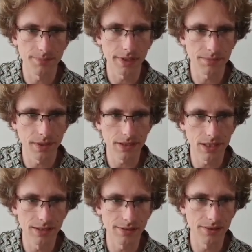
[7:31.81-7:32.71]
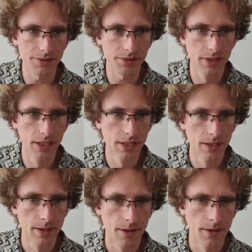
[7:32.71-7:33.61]
especially since
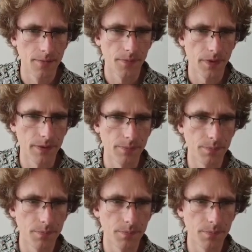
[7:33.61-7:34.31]
the